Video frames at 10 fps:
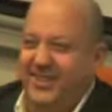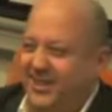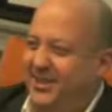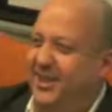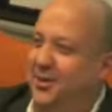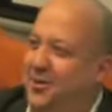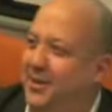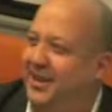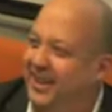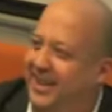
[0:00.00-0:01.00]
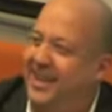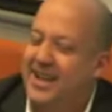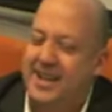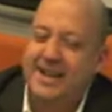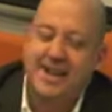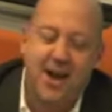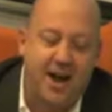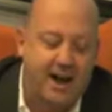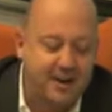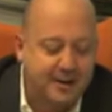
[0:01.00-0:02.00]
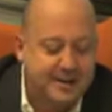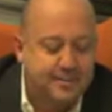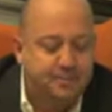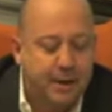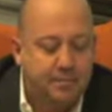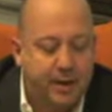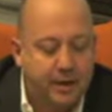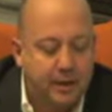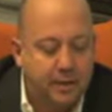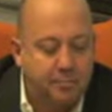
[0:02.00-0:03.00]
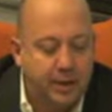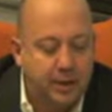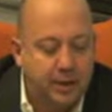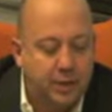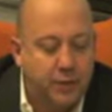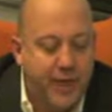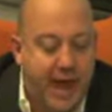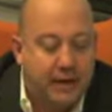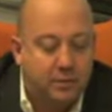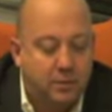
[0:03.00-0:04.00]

just deal with it. But that